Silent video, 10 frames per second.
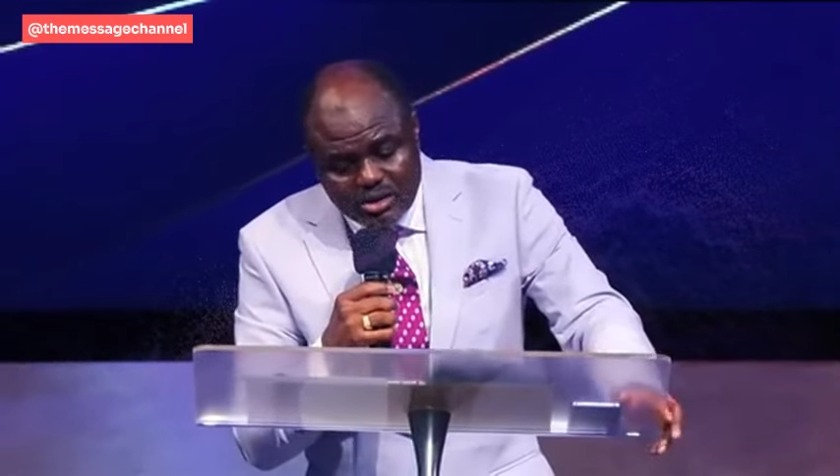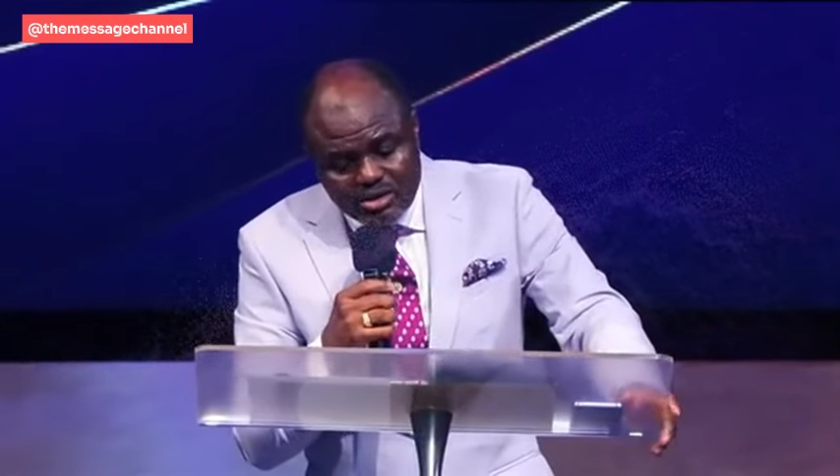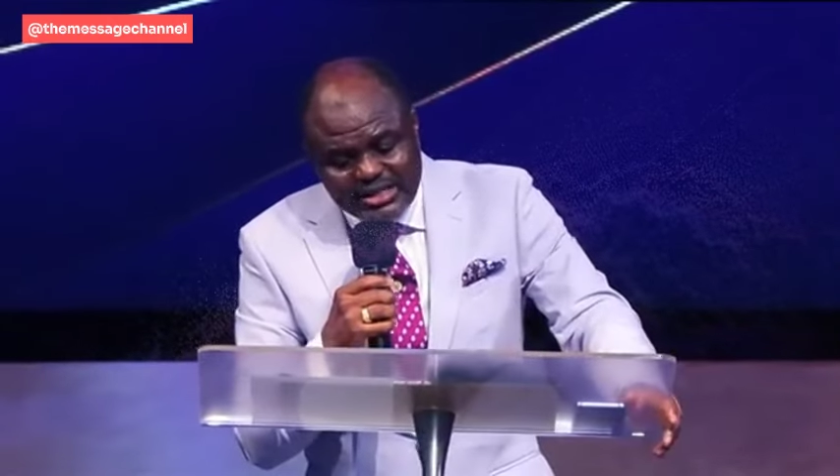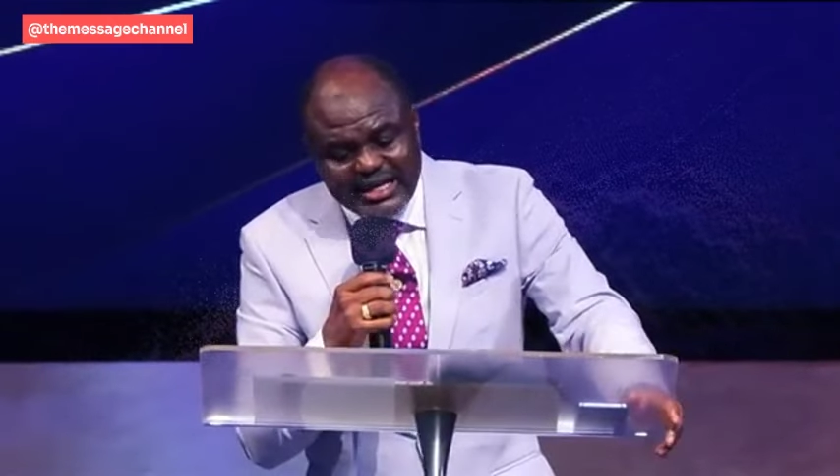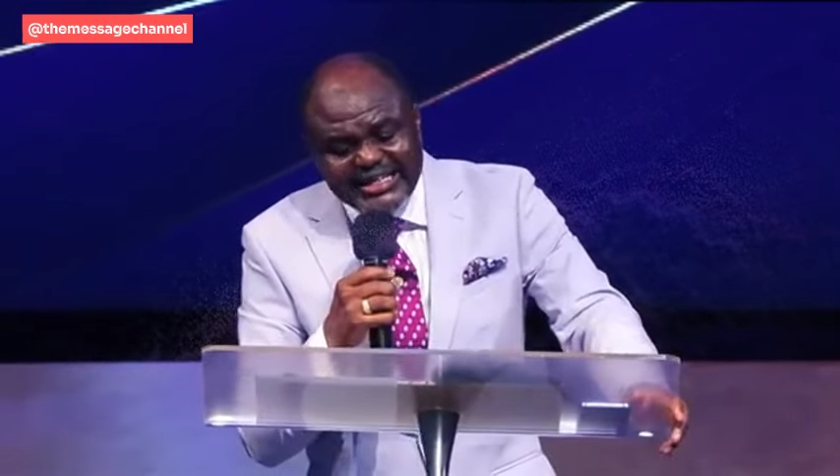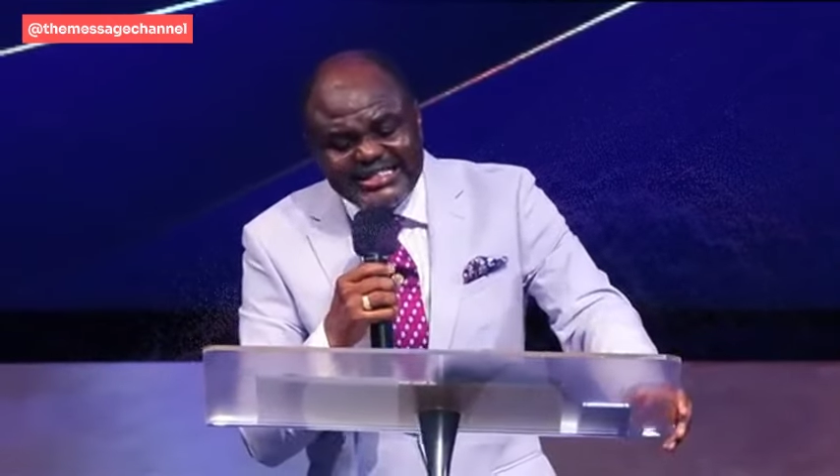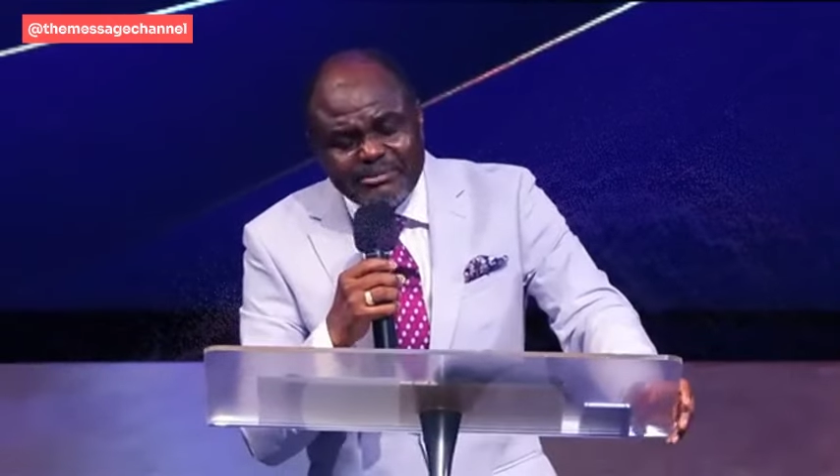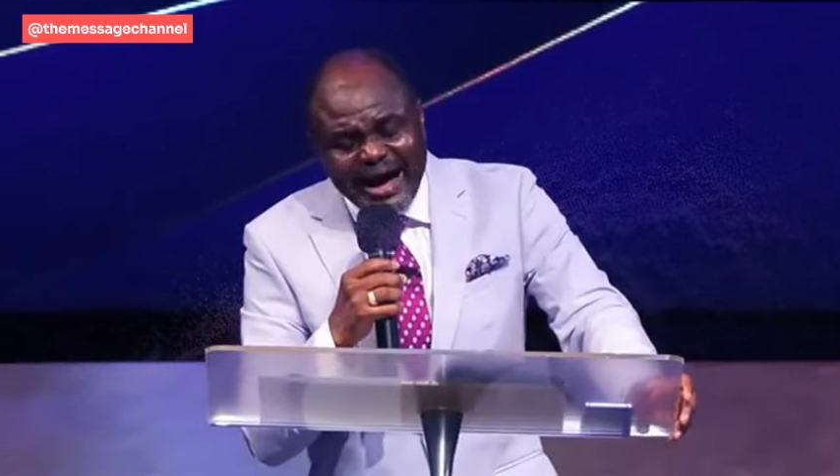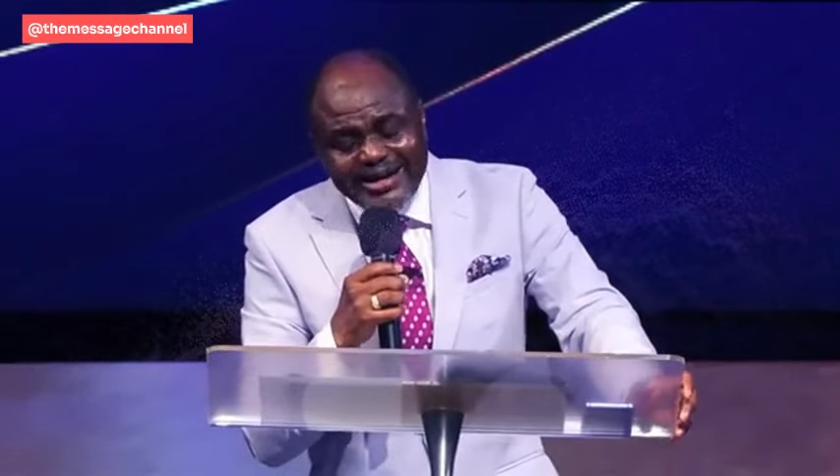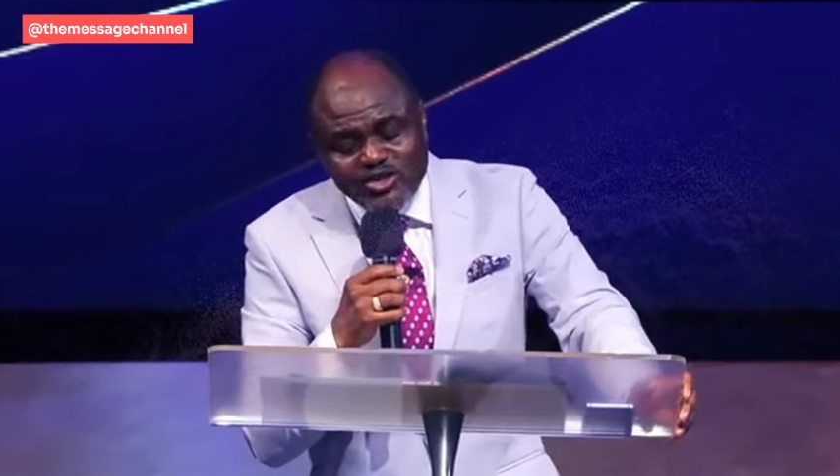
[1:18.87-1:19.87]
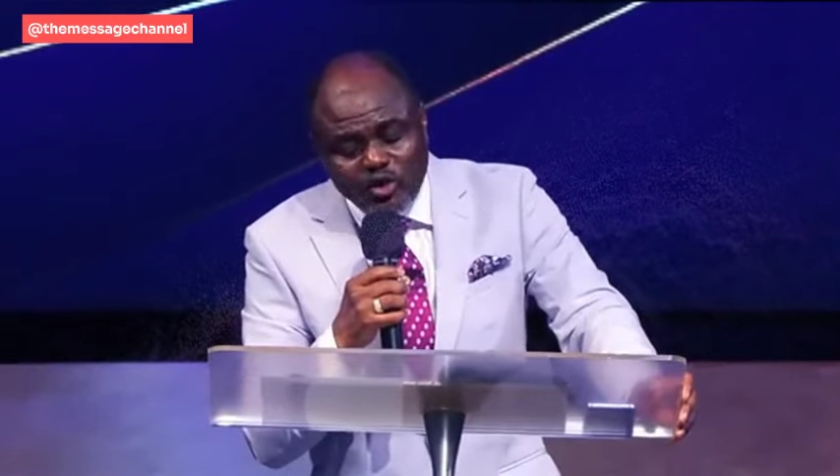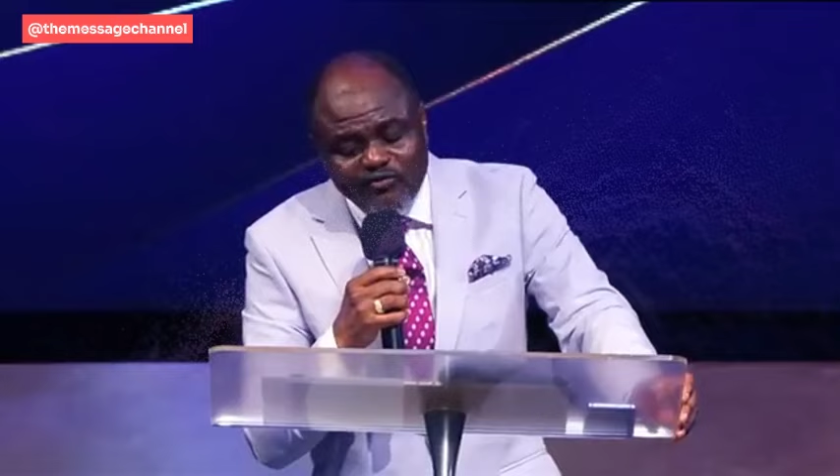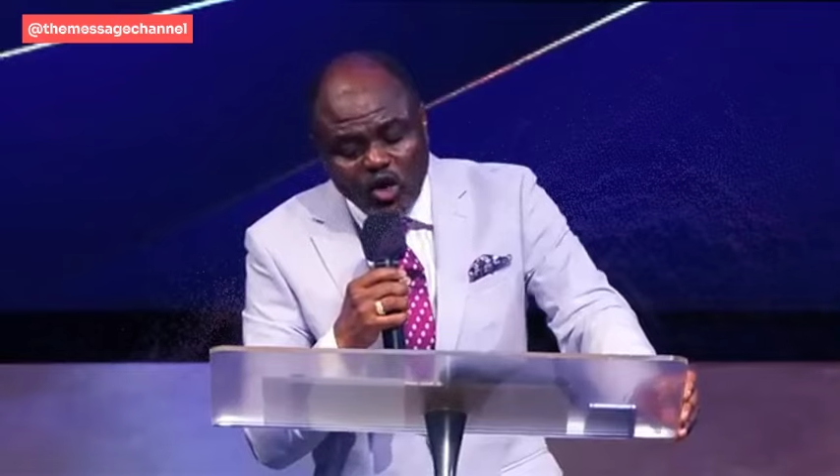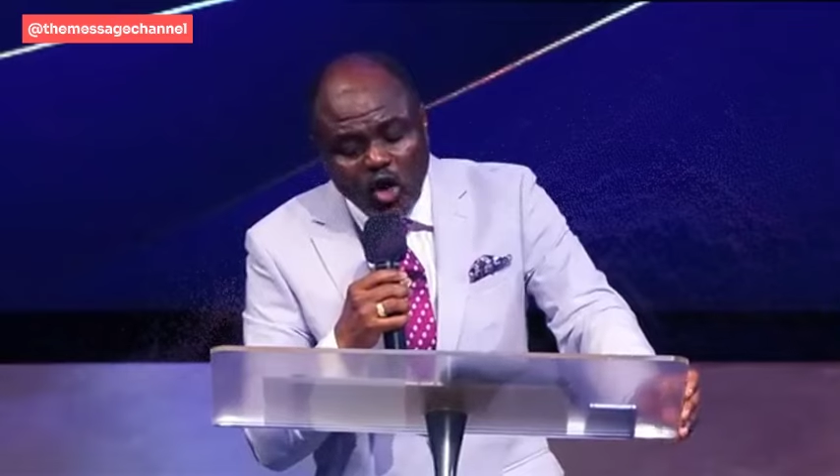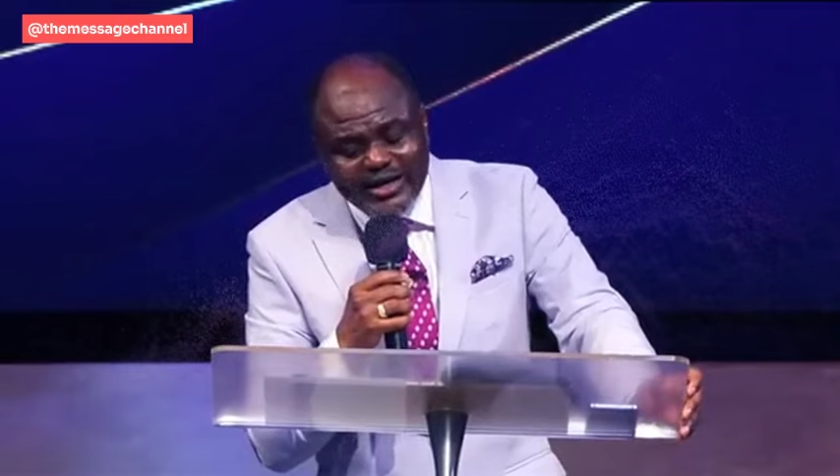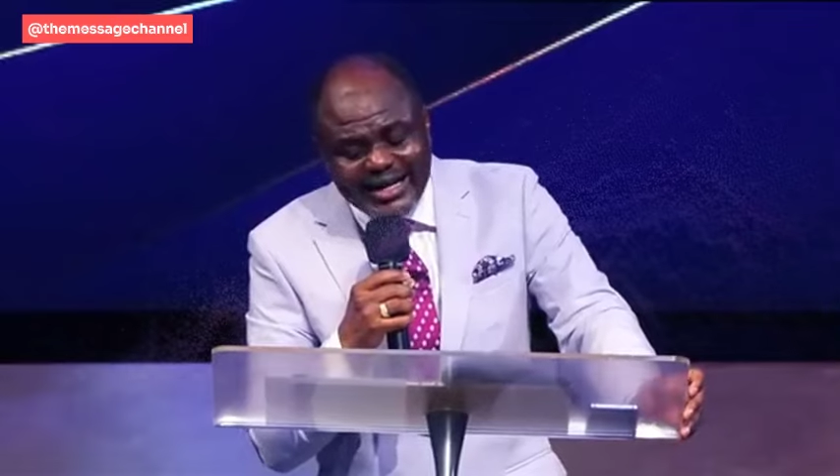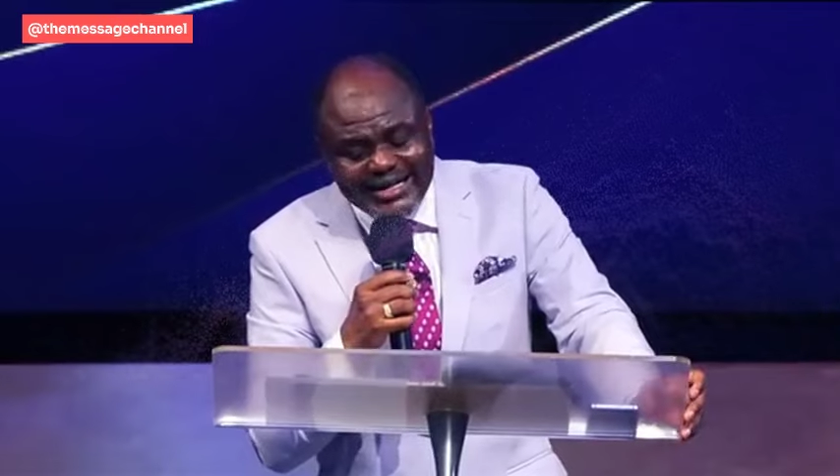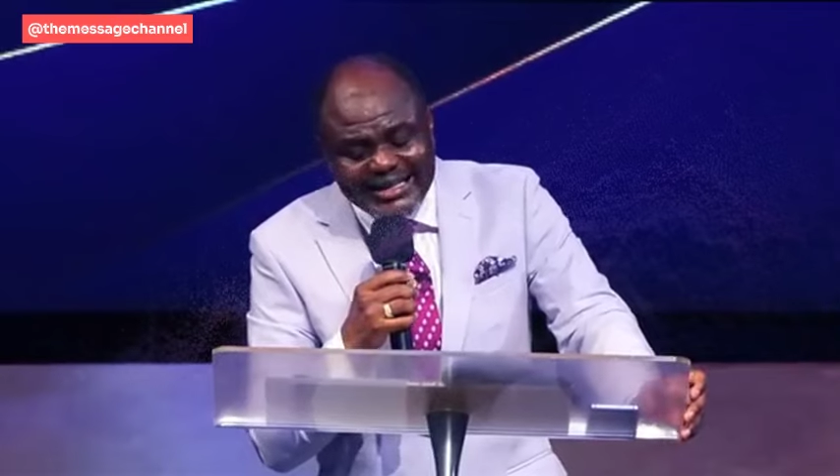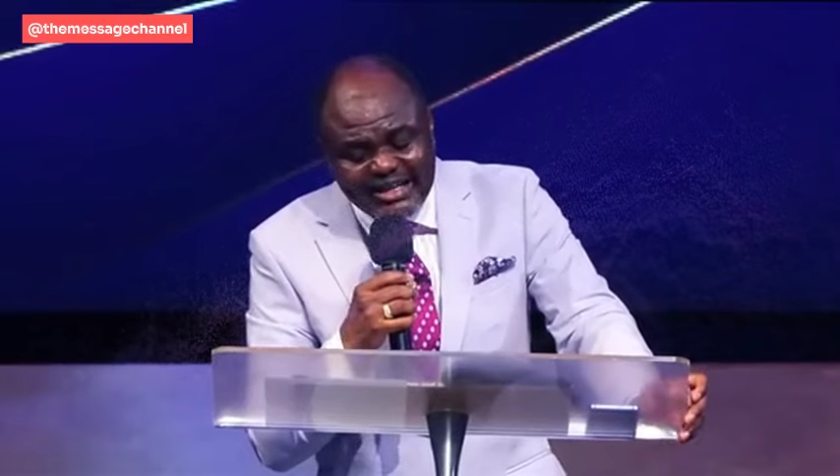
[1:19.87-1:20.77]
Say, let him ask of God that